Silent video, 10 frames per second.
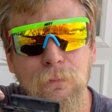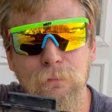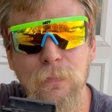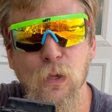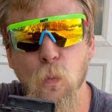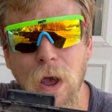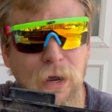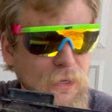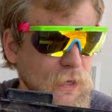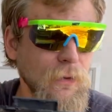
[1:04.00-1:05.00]

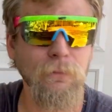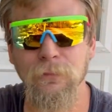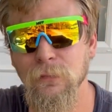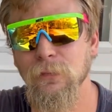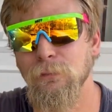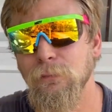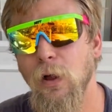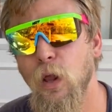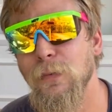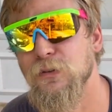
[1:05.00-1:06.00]
Milwaukee,
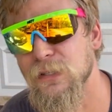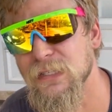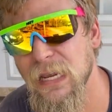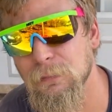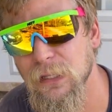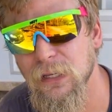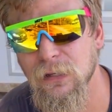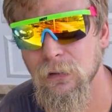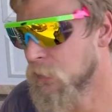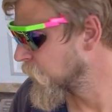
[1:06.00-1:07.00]
almost the same
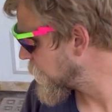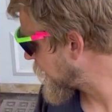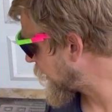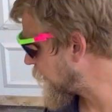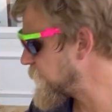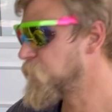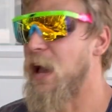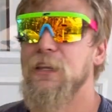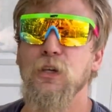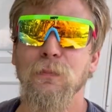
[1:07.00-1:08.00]
thing,
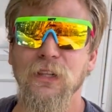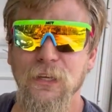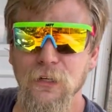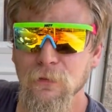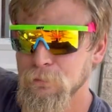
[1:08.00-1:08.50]
vacuum cleaner.